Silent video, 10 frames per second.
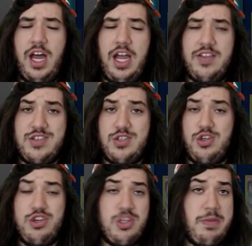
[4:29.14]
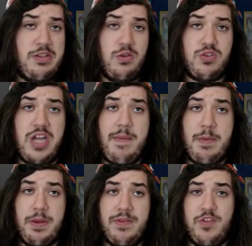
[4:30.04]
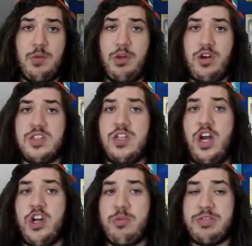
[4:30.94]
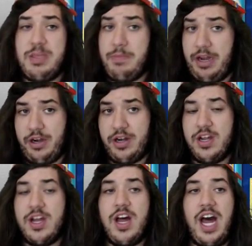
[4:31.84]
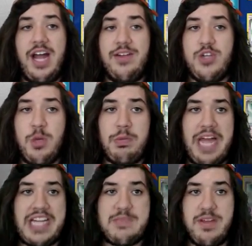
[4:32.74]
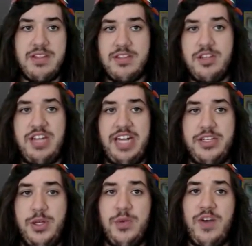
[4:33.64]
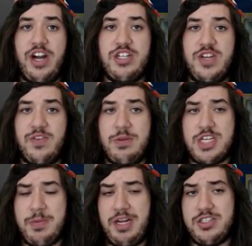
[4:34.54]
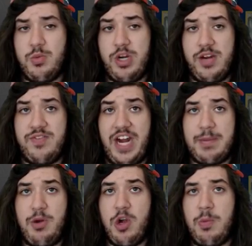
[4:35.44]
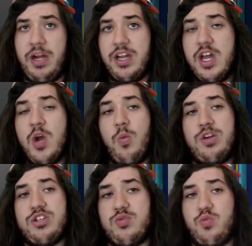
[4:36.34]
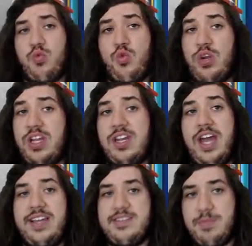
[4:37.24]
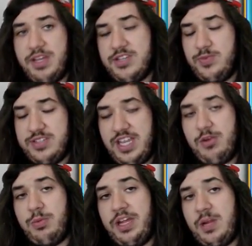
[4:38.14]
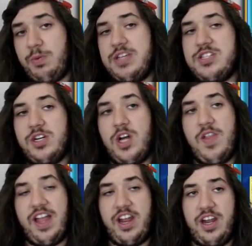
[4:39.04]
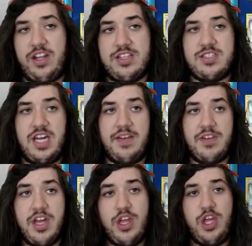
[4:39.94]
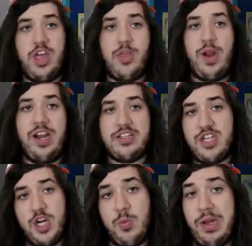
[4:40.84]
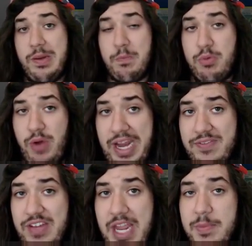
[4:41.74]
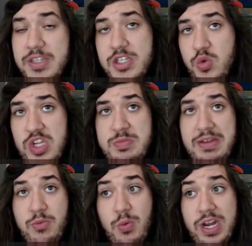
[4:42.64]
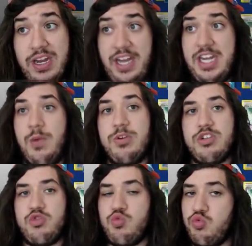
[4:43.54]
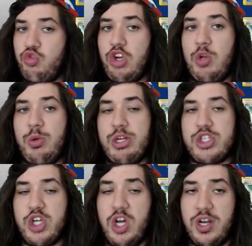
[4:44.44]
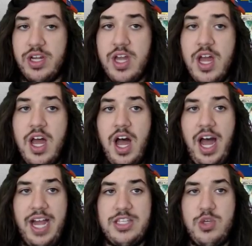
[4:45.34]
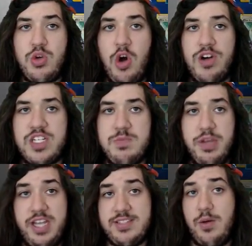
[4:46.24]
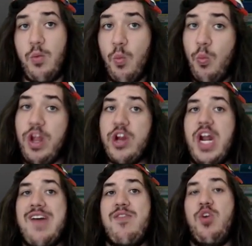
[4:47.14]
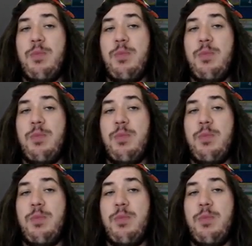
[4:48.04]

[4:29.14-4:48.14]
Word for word: This used to be a tool scrapper, but Field Blower is 100% better. 2 Blacksmith to attach 2 Fire G from discard pile to 1 of your Fire Pokemon, which is really nice because once again we're playing Compressor, all that kind of good stuff. You can threaten a turn 1 and Bright Flame with a Choice Band from 190, which is really, really strong. 2 Colress because we're going to have a full